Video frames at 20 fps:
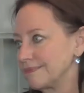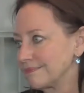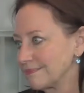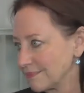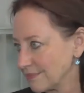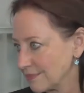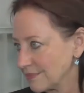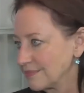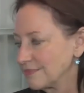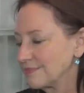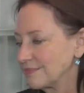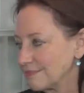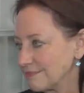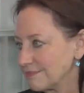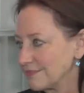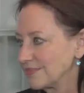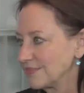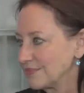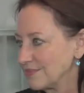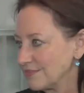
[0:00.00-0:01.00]
Right.
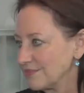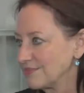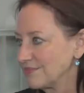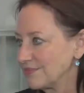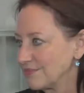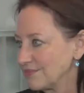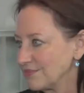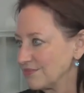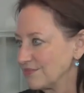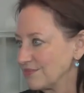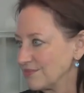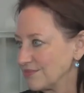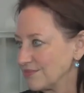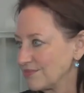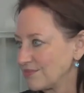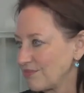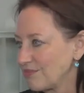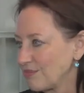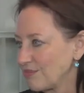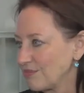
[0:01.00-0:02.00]
Right.
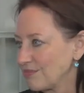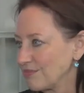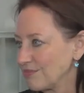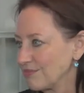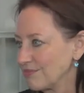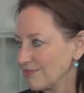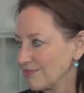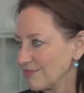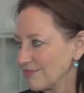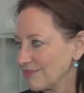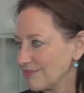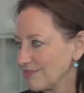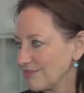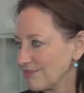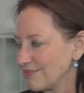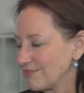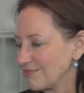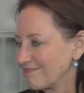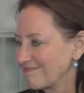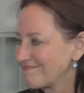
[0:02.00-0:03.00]
All right, let's
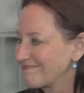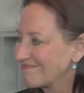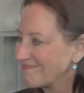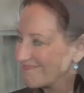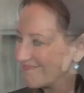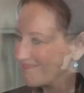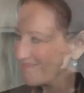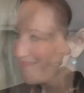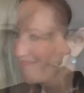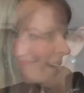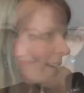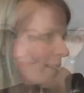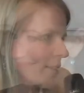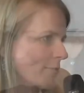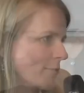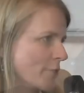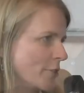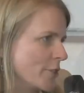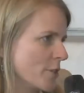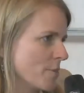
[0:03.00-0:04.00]
change gears and talk about the
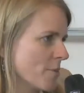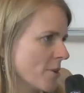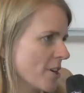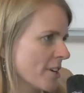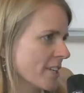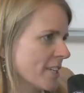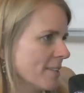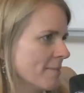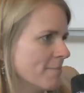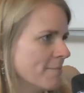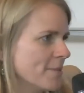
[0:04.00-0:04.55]
California market.